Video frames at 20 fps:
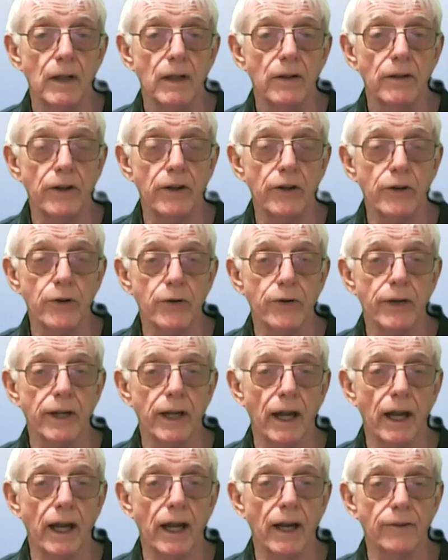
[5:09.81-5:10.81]
the UK,
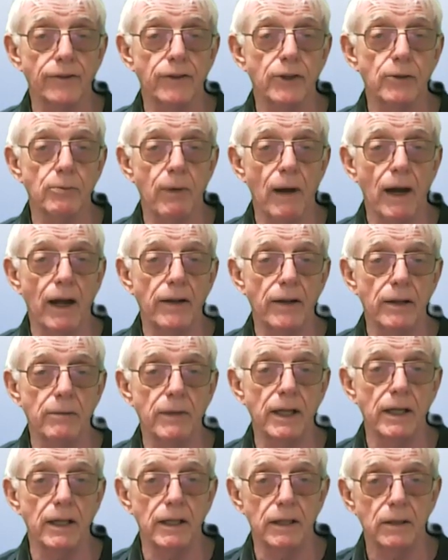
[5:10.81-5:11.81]
I have to buy them
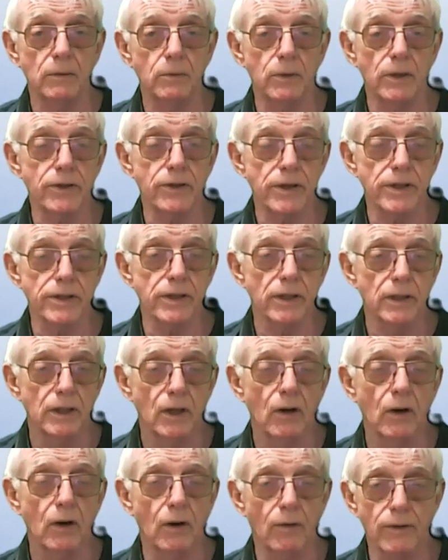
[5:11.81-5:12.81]
here, which is
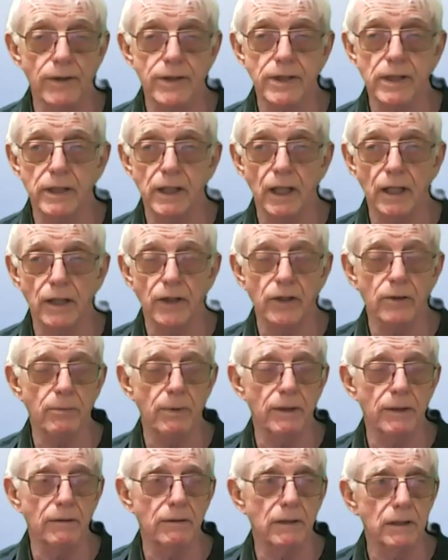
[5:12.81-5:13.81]
obviously a little
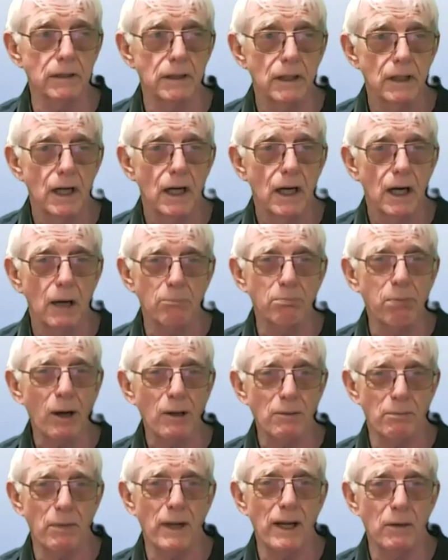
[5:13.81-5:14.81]
bit of a
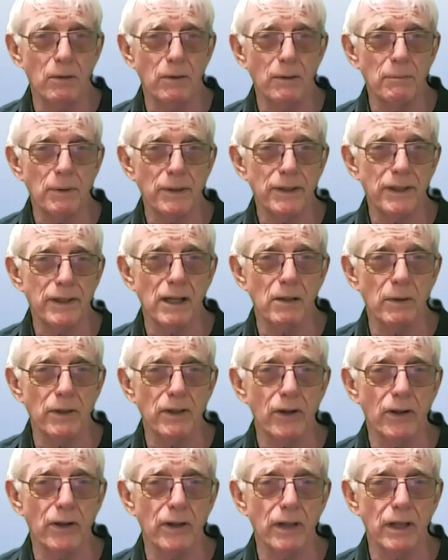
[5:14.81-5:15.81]
bugbear, particularly when
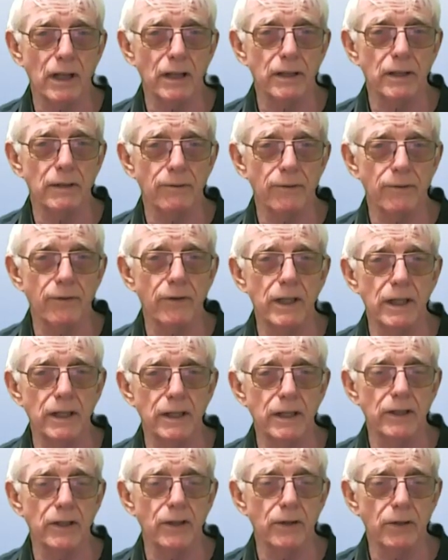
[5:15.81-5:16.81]
you can get them free in
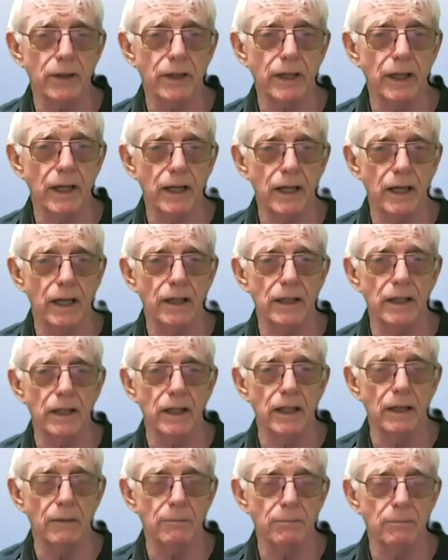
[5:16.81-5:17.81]
the UK, and
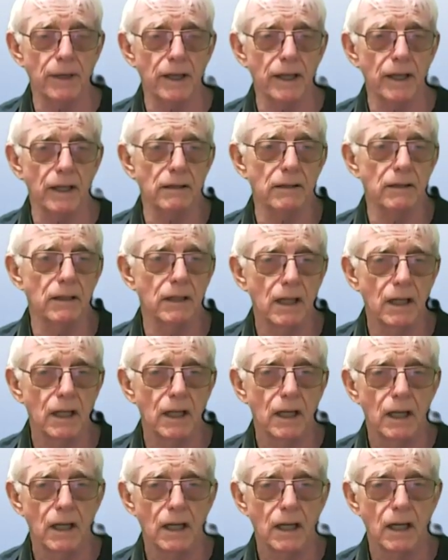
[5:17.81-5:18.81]
here I'm paying
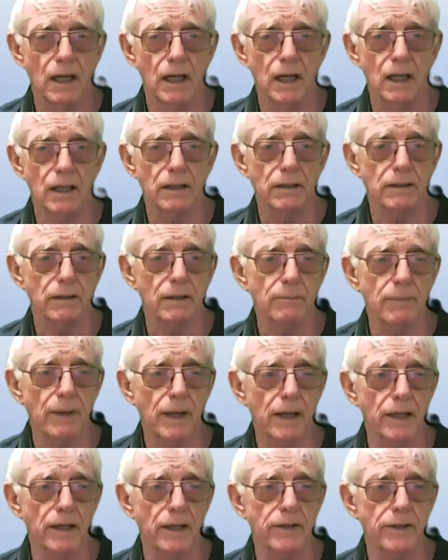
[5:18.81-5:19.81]

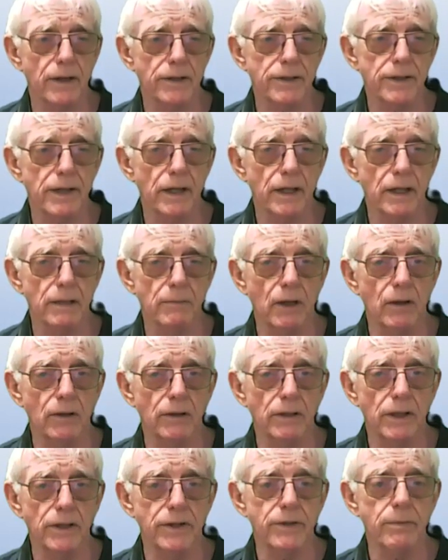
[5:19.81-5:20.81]
a certain
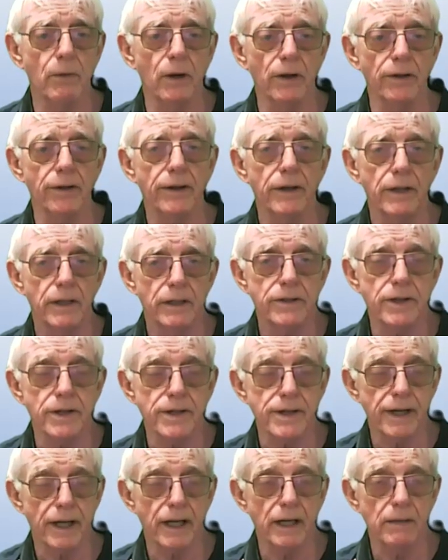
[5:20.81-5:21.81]
amount each month
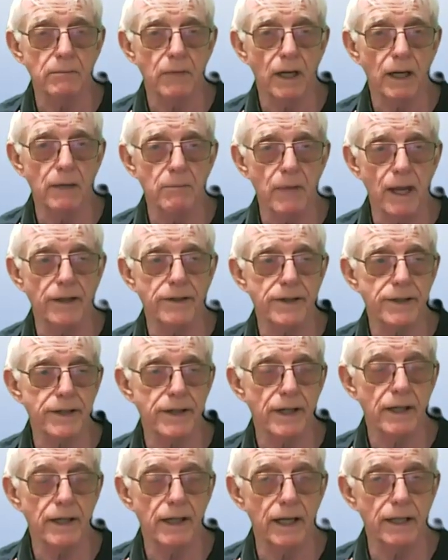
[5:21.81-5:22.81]
just to get my meds.
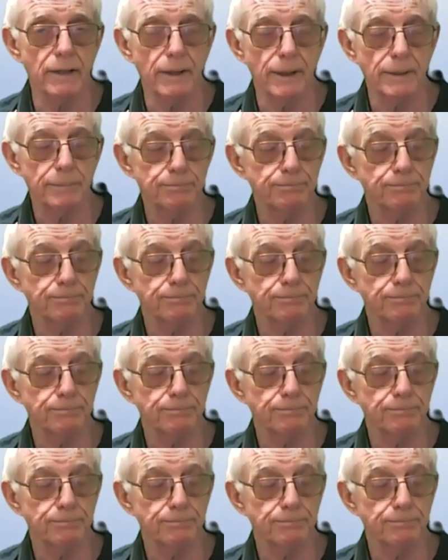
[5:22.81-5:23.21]
Anyway,